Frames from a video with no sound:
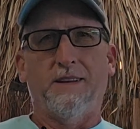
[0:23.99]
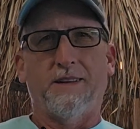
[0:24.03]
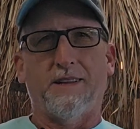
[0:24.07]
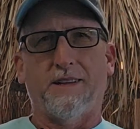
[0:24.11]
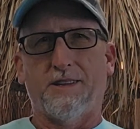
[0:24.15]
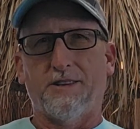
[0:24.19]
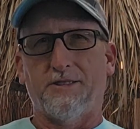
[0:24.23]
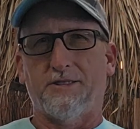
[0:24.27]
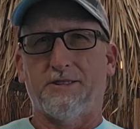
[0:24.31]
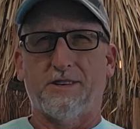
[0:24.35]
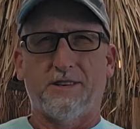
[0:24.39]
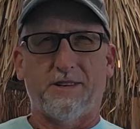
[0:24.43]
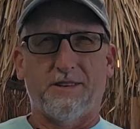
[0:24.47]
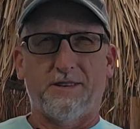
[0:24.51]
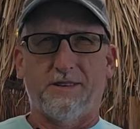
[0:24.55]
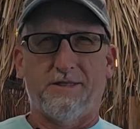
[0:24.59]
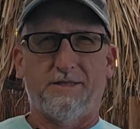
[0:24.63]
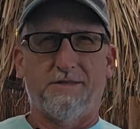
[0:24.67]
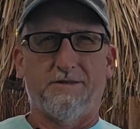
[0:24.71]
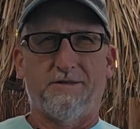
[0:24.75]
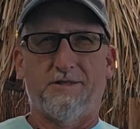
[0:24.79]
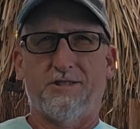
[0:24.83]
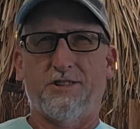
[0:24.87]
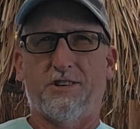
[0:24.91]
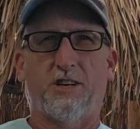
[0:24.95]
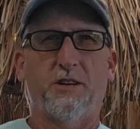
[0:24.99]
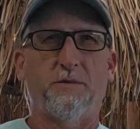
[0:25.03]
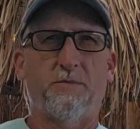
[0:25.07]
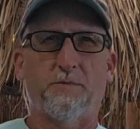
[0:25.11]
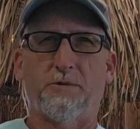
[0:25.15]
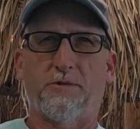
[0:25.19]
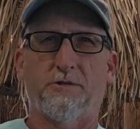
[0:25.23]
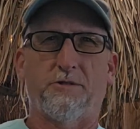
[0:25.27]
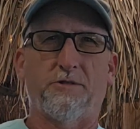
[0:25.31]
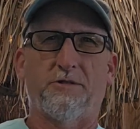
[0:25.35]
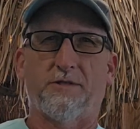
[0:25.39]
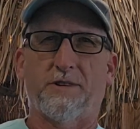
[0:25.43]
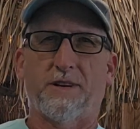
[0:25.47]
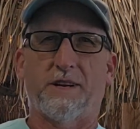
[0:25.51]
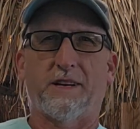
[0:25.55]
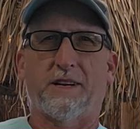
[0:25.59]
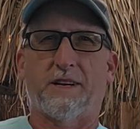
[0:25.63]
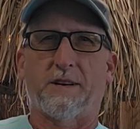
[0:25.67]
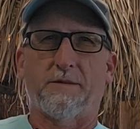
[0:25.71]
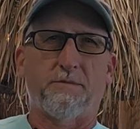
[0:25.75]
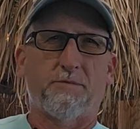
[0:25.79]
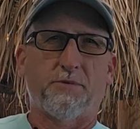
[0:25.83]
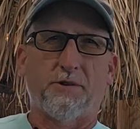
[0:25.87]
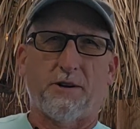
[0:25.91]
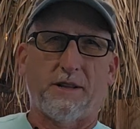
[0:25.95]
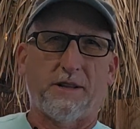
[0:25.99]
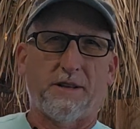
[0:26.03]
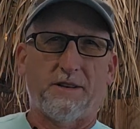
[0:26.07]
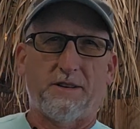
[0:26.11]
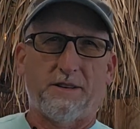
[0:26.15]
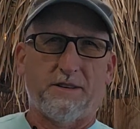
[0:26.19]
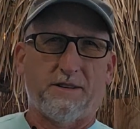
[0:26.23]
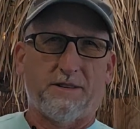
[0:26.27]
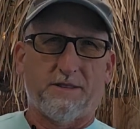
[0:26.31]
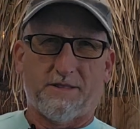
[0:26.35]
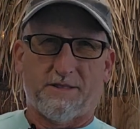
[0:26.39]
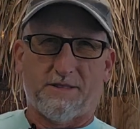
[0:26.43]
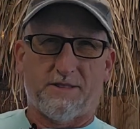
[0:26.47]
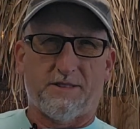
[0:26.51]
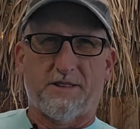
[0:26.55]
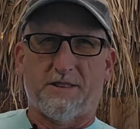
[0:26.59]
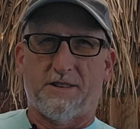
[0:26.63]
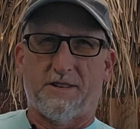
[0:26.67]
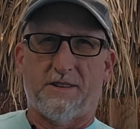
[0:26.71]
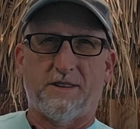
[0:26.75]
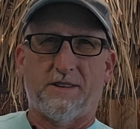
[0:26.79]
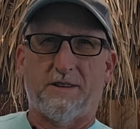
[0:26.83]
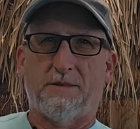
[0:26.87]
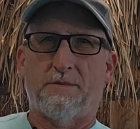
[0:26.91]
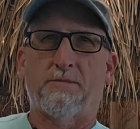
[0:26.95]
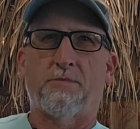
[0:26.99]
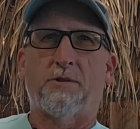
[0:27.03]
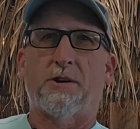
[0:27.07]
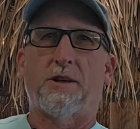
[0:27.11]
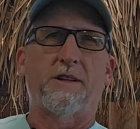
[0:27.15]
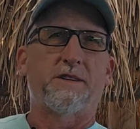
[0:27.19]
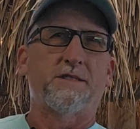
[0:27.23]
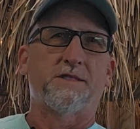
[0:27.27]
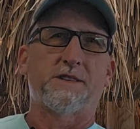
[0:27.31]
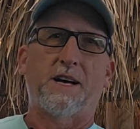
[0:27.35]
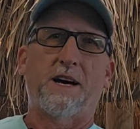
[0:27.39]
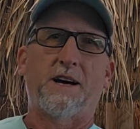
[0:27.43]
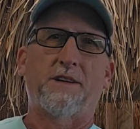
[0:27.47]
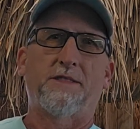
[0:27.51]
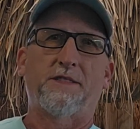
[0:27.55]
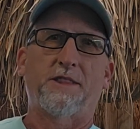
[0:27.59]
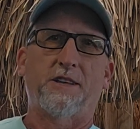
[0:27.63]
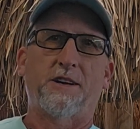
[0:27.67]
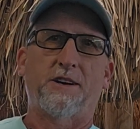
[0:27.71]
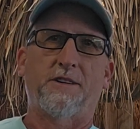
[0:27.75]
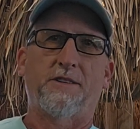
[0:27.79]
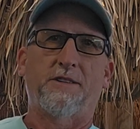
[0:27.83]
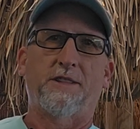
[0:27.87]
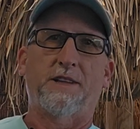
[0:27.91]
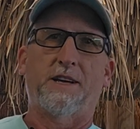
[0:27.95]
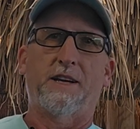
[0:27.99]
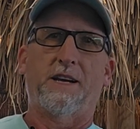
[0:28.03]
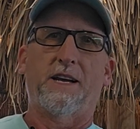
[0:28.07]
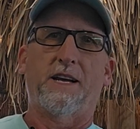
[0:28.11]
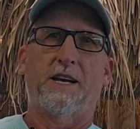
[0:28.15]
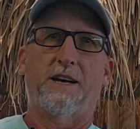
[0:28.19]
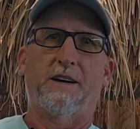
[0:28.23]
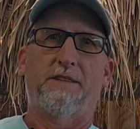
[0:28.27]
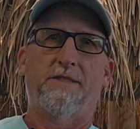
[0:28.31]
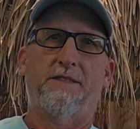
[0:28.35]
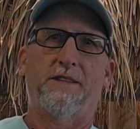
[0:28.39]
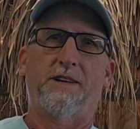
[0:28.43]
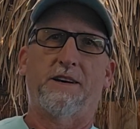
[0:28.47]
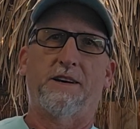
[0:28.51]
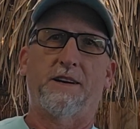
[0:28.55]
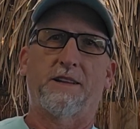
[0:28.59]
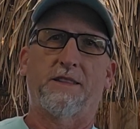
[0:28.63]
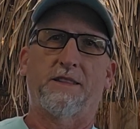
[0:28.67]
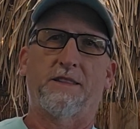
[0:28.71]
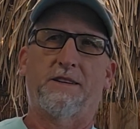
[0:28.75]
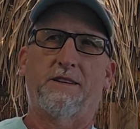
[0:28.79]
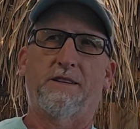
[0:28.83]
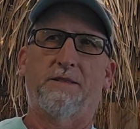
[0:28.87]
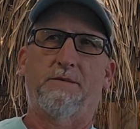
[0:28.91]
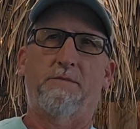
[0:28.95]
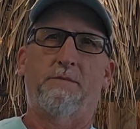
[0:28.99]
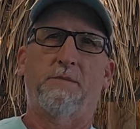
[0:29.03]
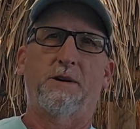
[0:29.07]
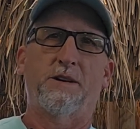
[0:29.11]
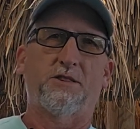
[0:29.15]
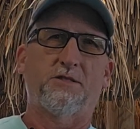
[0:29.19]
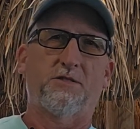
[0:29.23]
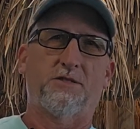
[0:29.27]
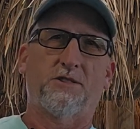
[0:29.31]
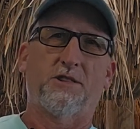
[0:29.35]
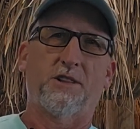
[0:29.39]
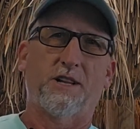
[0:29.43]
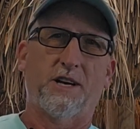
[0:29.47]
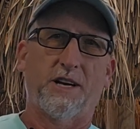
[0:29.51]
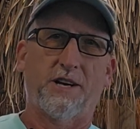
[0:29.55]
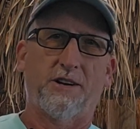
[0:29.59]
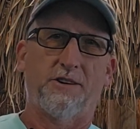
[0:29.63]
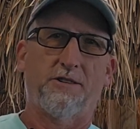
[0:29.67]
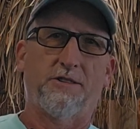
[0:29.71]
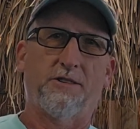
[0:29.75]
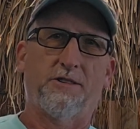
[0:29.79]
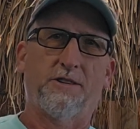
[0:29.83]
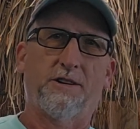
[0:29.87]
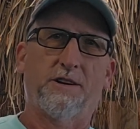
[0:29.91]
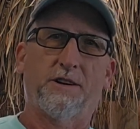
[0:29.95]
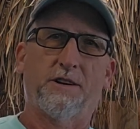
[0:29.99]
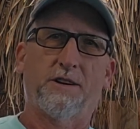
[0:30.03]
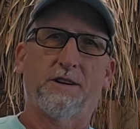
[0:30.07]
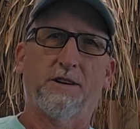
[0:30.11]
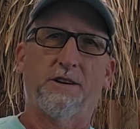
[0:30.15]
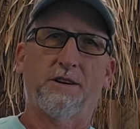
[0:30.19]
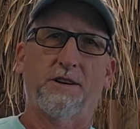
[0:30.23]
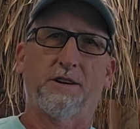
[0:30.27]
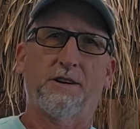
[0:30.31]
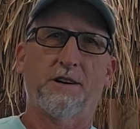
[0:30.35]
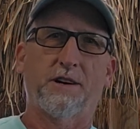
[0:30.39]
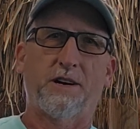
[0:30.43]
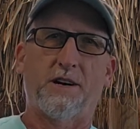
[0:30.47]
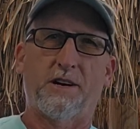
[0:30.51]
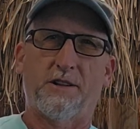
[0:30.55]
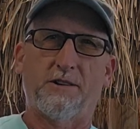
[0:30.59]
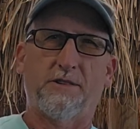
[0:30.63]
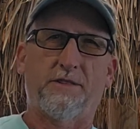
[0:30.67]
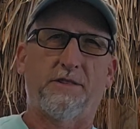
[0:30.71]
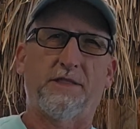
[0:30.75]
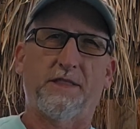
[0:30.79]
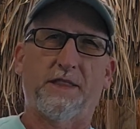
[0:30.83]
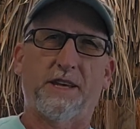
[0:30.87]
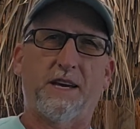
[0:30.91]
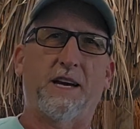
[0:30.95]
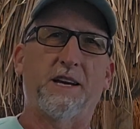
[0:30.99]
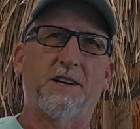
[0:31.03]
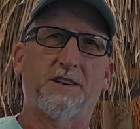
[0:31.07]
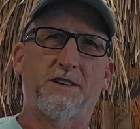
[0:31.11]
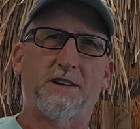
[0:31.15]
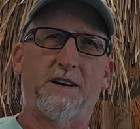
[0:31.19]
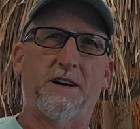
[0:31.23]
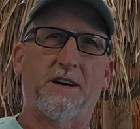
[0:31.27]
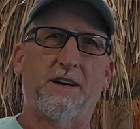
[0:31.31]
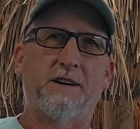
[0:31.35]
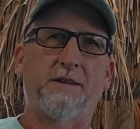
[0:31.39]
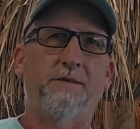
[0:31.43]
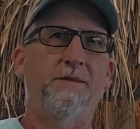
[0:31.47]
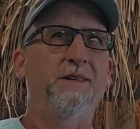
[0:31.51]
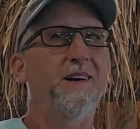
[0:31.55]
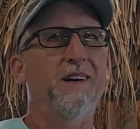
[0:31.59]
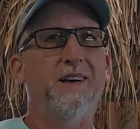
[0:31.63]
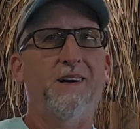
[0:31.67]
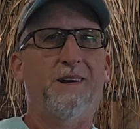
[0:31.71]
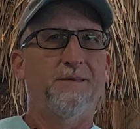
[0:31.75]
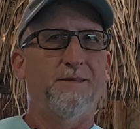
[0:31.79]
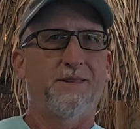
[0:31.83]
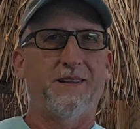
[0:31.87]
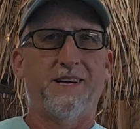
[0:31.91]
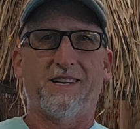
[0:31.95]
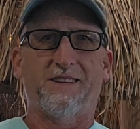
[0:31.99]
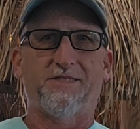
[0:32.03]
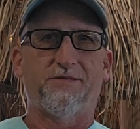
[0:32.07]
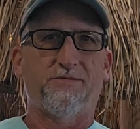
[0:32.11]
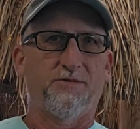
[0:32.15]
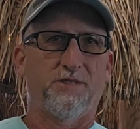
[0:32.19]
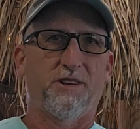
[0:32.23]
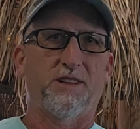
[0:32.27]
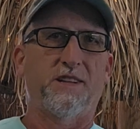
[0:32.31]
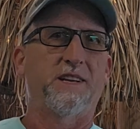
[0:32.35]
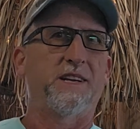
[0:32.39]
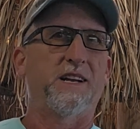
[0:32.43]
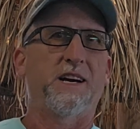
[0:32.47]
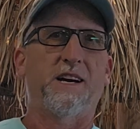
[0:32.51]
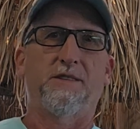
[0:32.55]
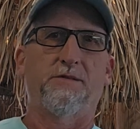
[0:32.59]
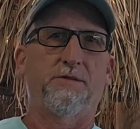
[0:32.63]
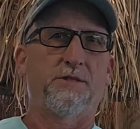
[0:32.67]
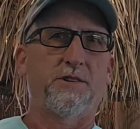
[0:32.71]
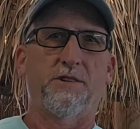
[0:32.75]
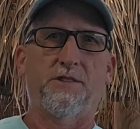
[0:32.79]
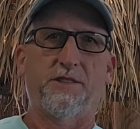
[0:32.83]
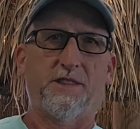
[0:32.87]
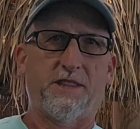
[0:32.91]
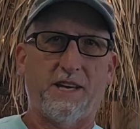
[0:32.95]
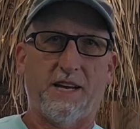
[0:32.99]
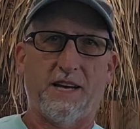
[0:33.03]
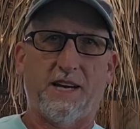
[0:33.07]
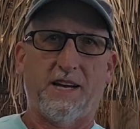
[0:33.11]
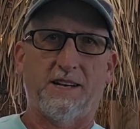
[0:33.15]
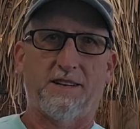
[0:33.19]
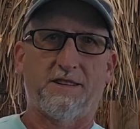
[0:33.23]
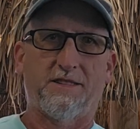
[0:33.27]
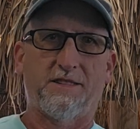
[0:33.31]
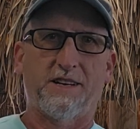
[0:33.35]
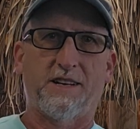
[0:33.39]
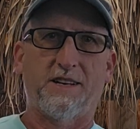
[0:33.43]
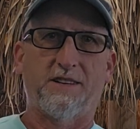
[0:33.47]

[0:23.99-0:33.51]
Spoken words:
Now, there's a cheaper umbrellas out there that have like the much lighter color thatch on them, but that's really not real thatch.